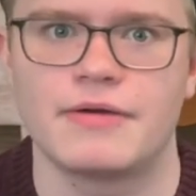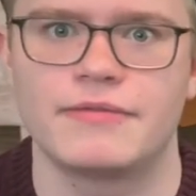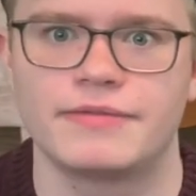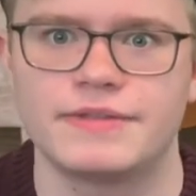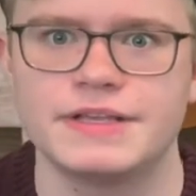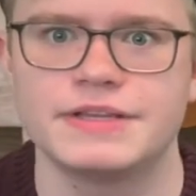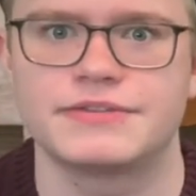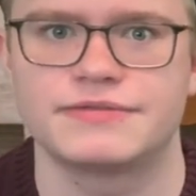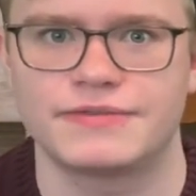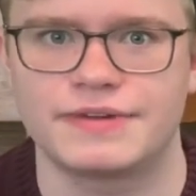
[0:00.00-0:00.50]

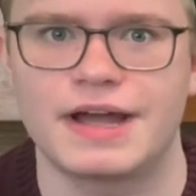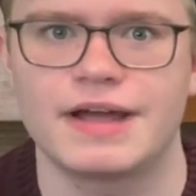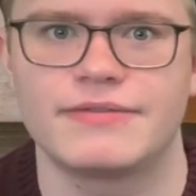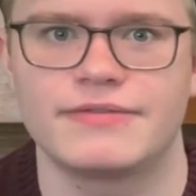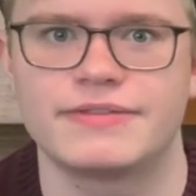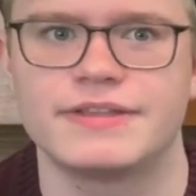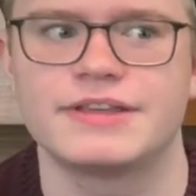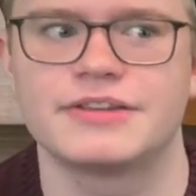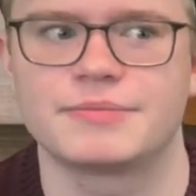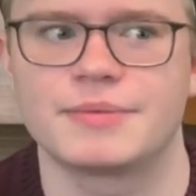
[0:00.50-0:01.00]
these
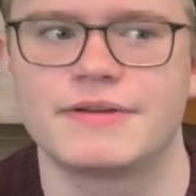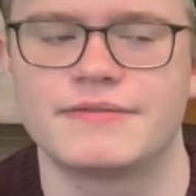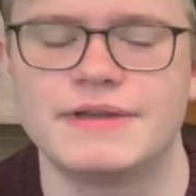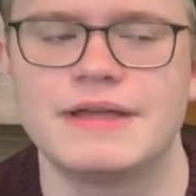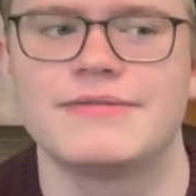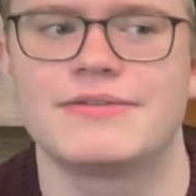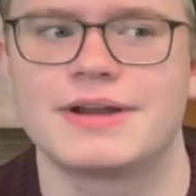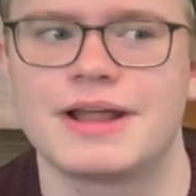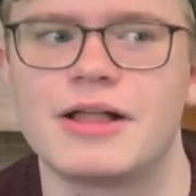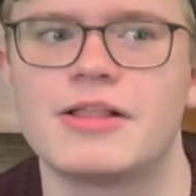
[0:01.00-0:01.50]
5 things, my
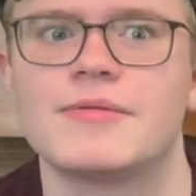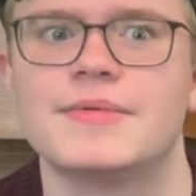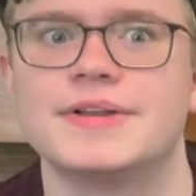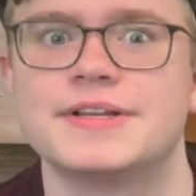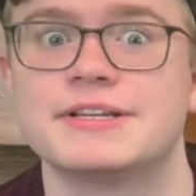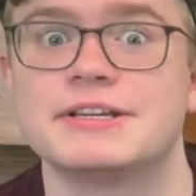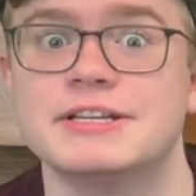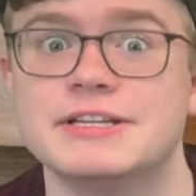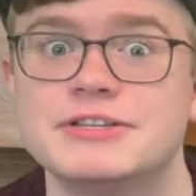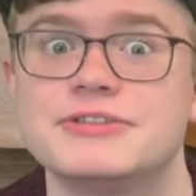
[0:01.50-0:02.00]
favorite
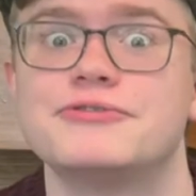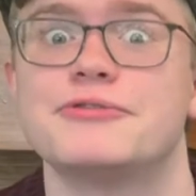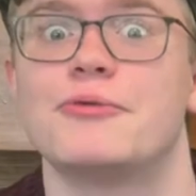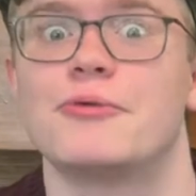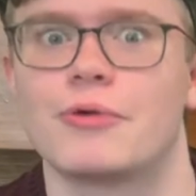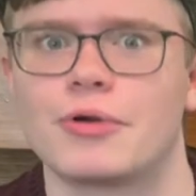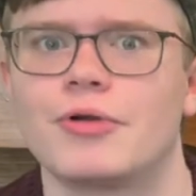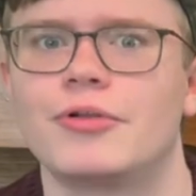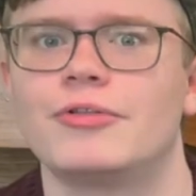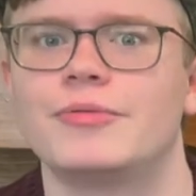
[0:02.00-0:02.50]
element is
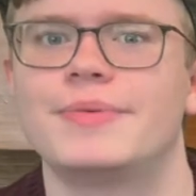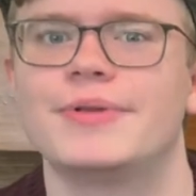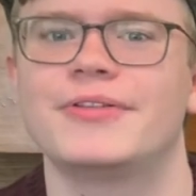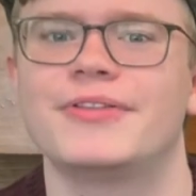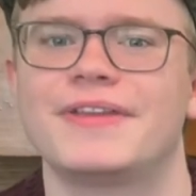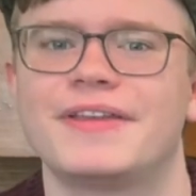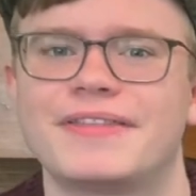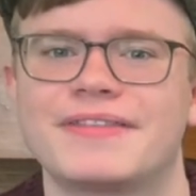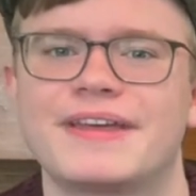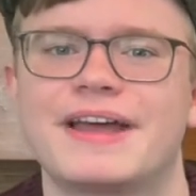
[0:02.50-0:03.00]
world
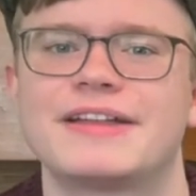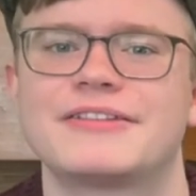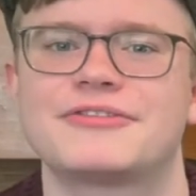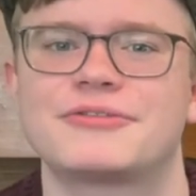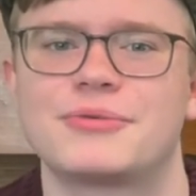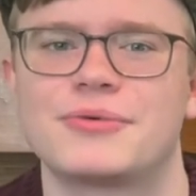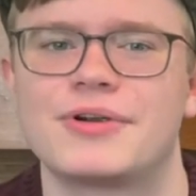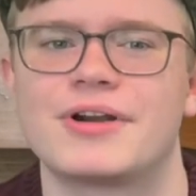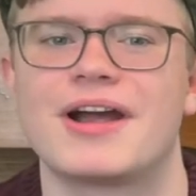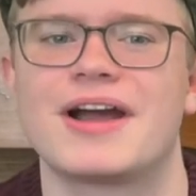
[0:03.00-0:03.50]
building.
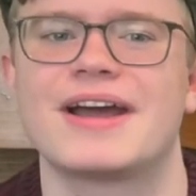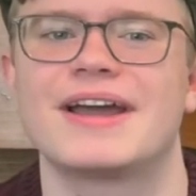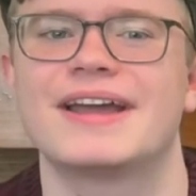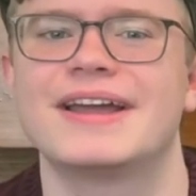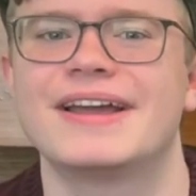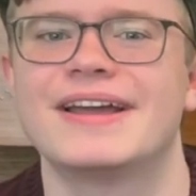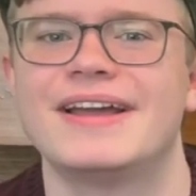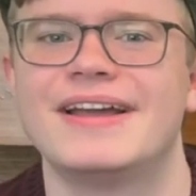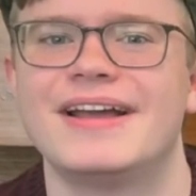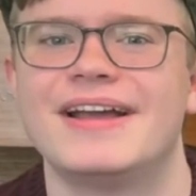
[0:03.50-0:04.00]
That's where I